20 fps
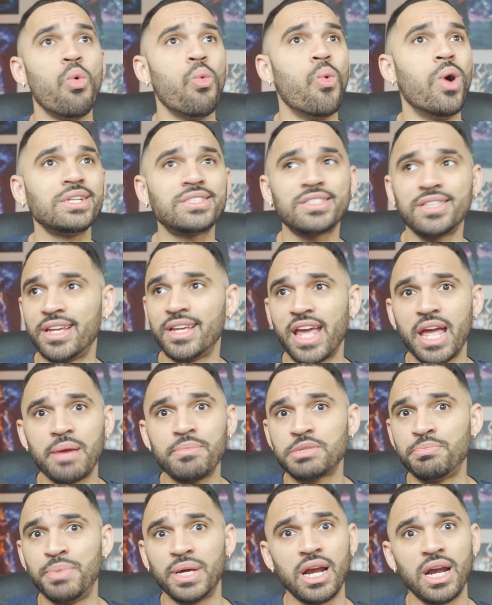once the game
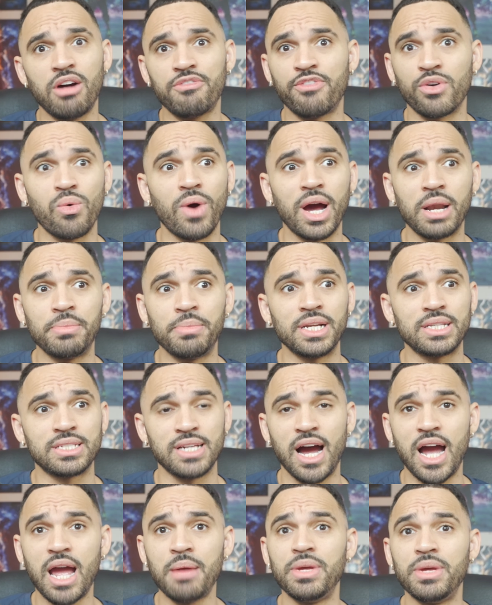has been out for quite a bit of
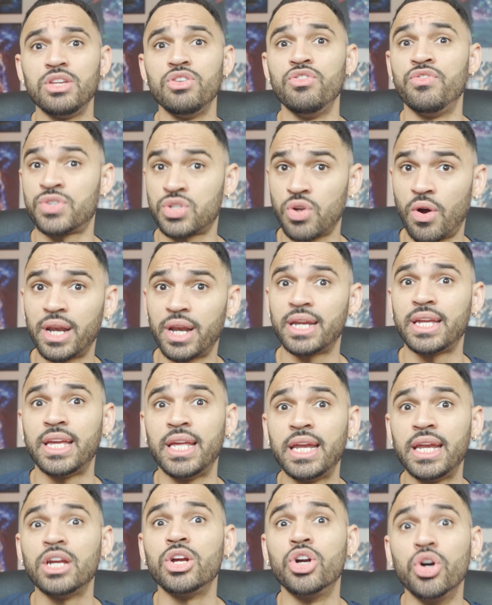time and you've started
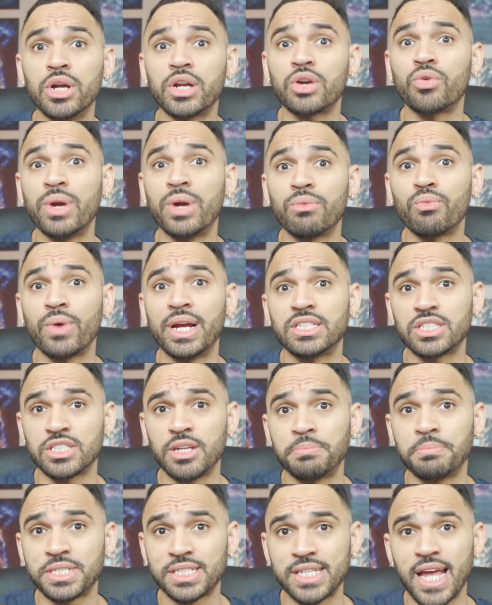getting good crit rate
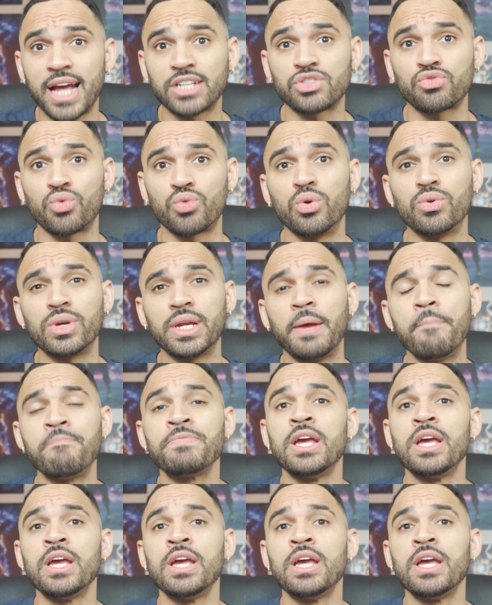substats rolled in.